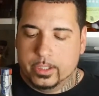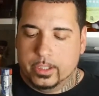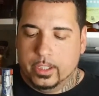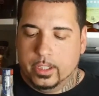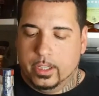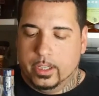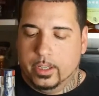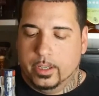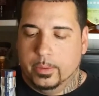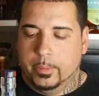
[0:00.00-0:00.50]

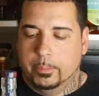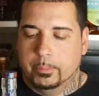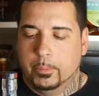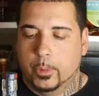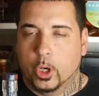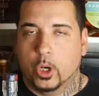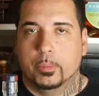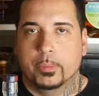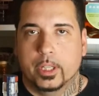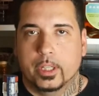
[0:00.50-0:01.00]
The
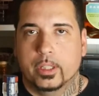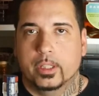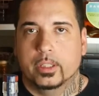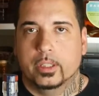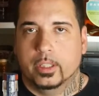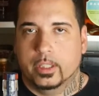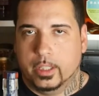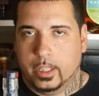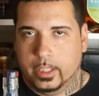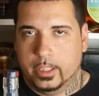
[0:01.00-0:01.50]

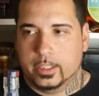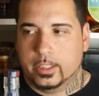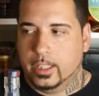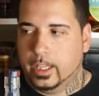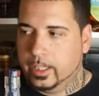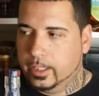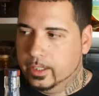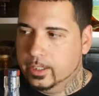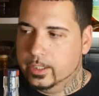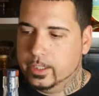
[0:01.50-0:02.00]
bourbon is
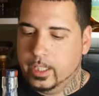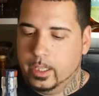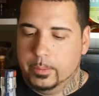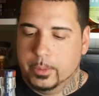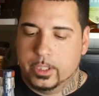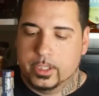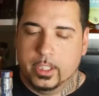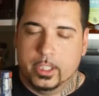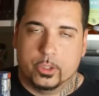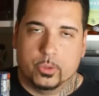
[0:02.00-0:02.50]
like the same
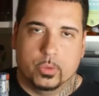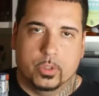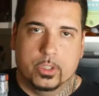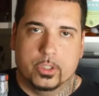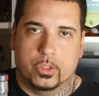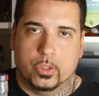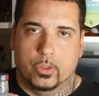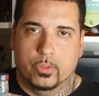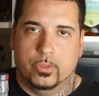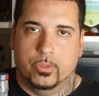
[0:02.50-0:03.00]
as this one,
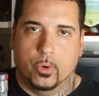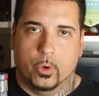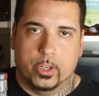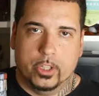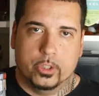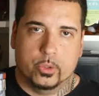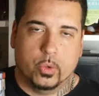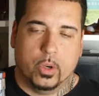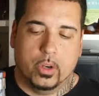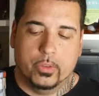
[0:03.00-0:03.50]
so 4 to
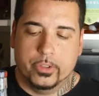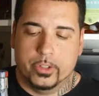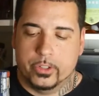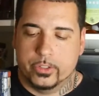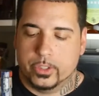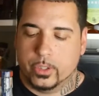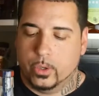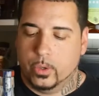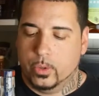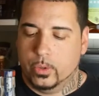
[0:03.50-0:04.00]
12
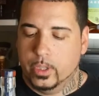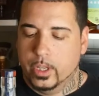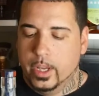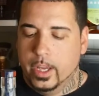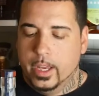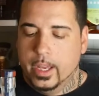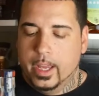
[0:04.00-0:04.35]
years old,